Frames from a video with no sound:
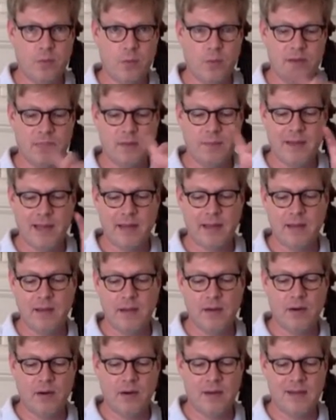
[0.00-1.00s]
width back
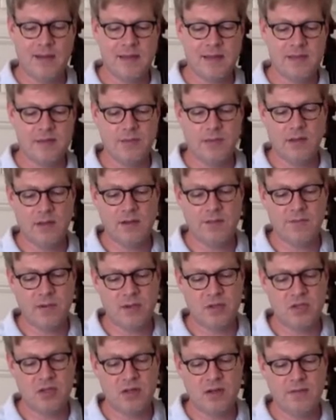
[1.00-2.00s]
here, and that's really a
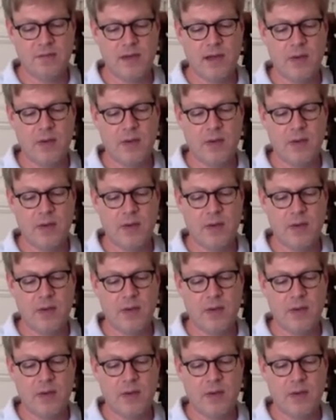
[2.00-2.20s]
function of